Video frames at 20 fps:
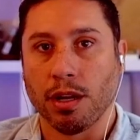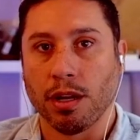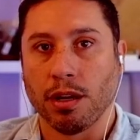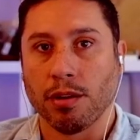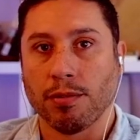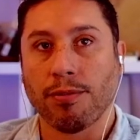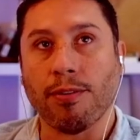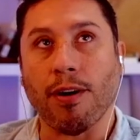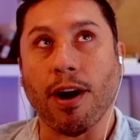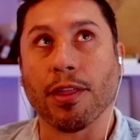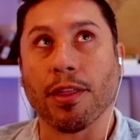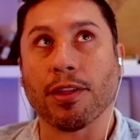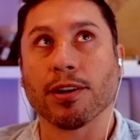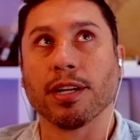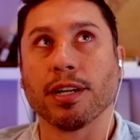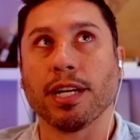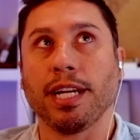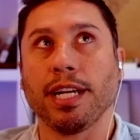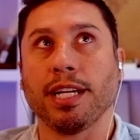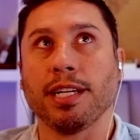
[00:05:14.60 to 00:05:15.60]
Father
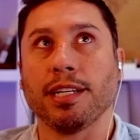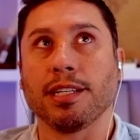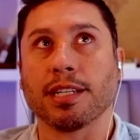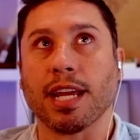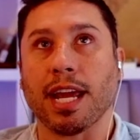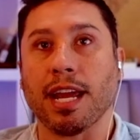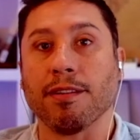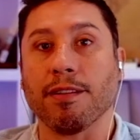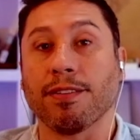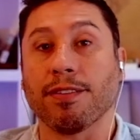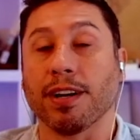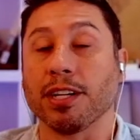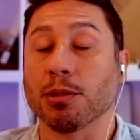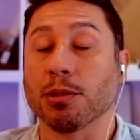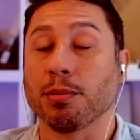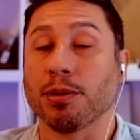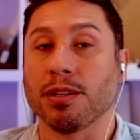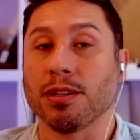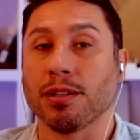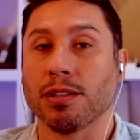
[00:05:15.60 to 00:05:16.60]
is a
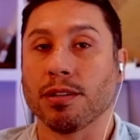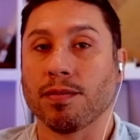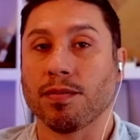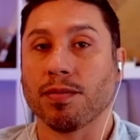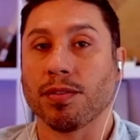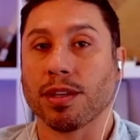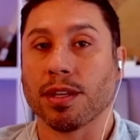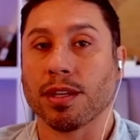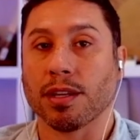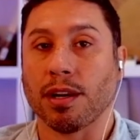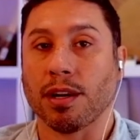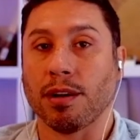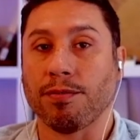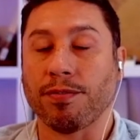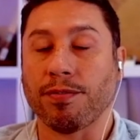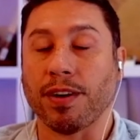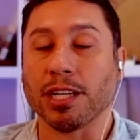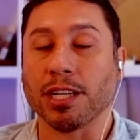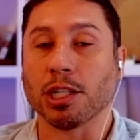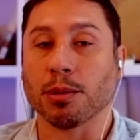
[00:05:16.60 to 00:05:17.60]
fungible
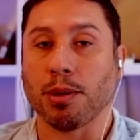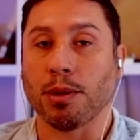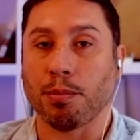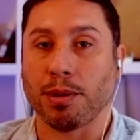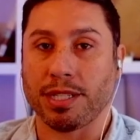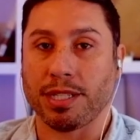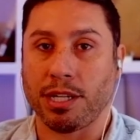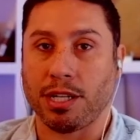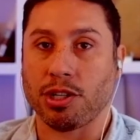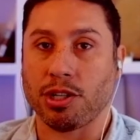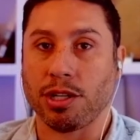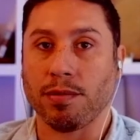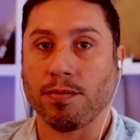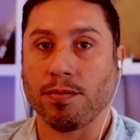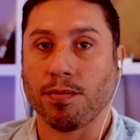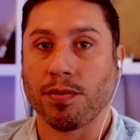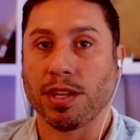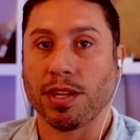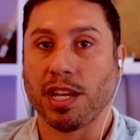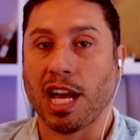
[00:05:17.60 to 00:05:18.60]
position.
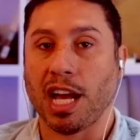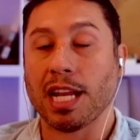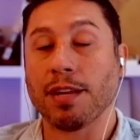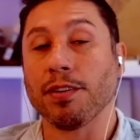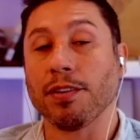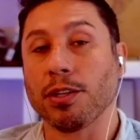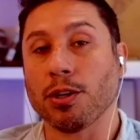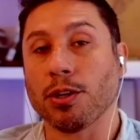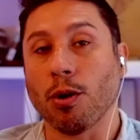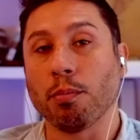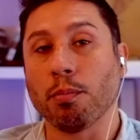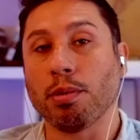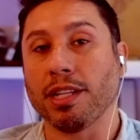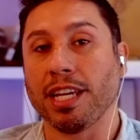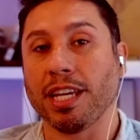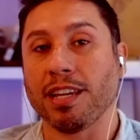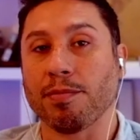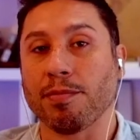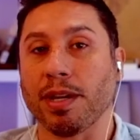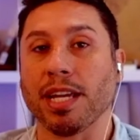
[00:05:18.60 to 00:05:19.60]
And if you don't
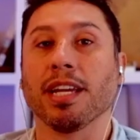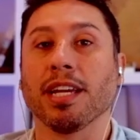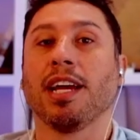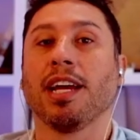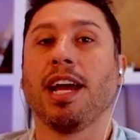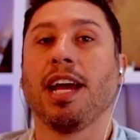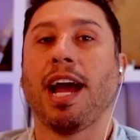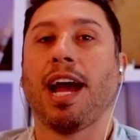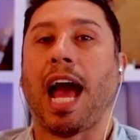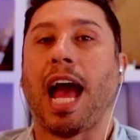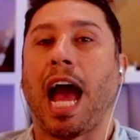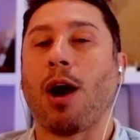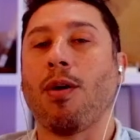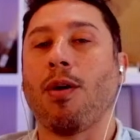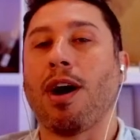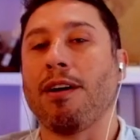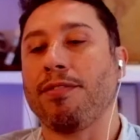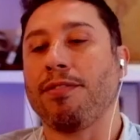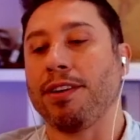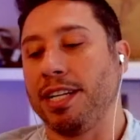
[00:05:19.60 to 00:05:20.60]
believe me, how
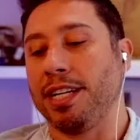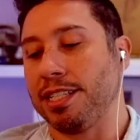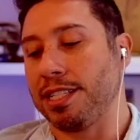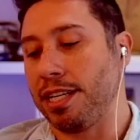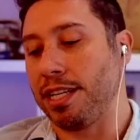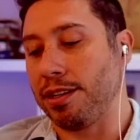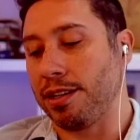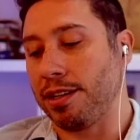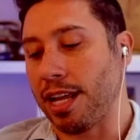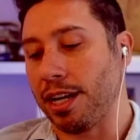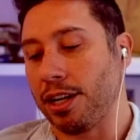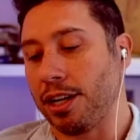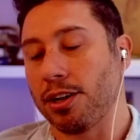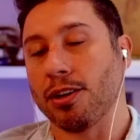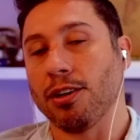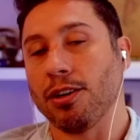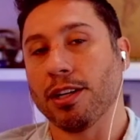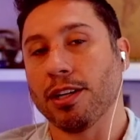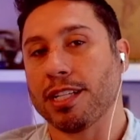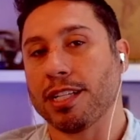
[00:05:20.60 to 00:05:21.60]
often is it that a
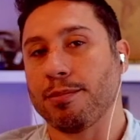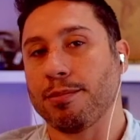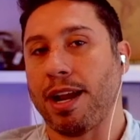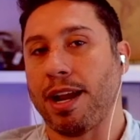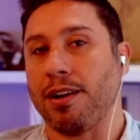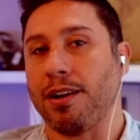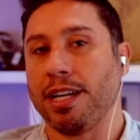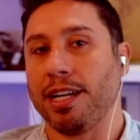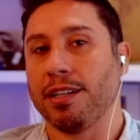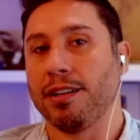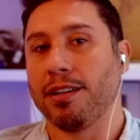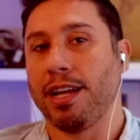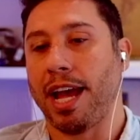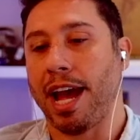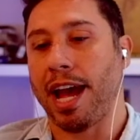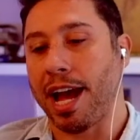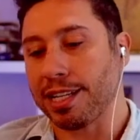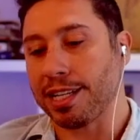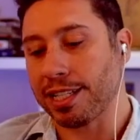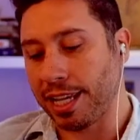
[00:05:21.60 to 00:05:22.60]
girl gets married,
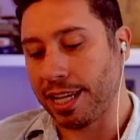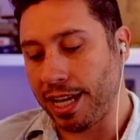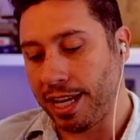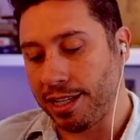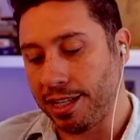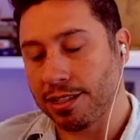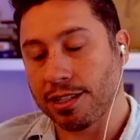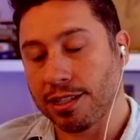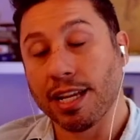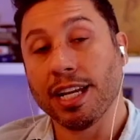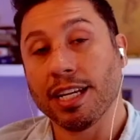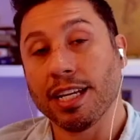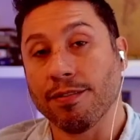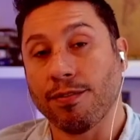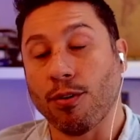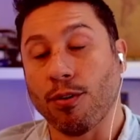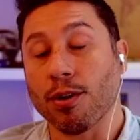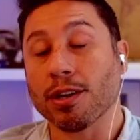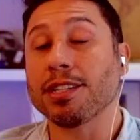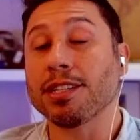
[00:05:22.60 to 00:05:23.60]
has kids,
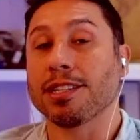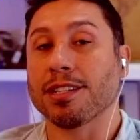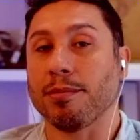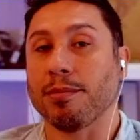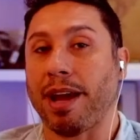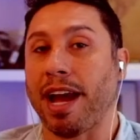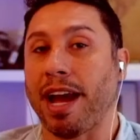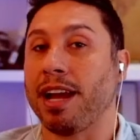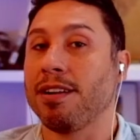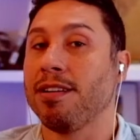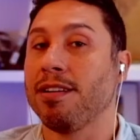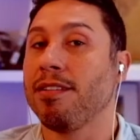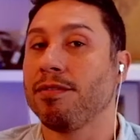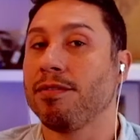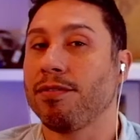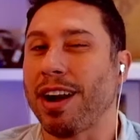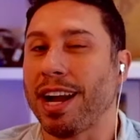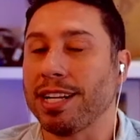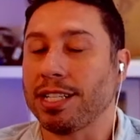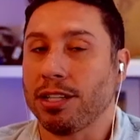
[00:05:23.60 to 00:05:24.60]
divorces the man,
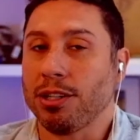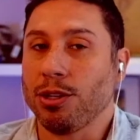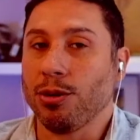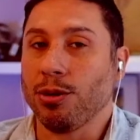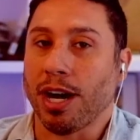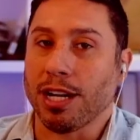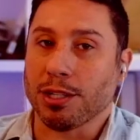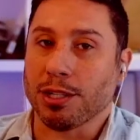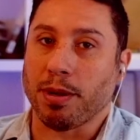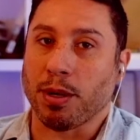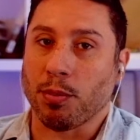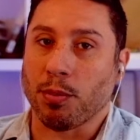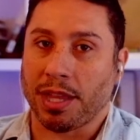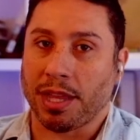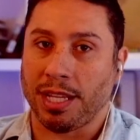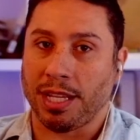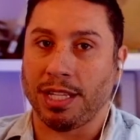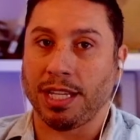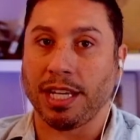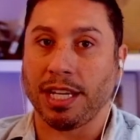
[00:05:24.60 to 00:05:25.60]
finds a new husband
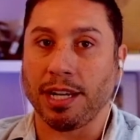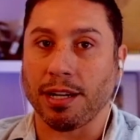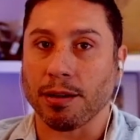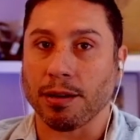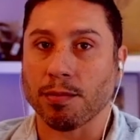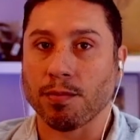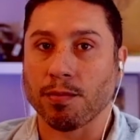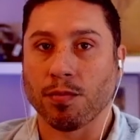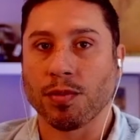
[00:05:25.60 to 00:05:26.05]
within the year?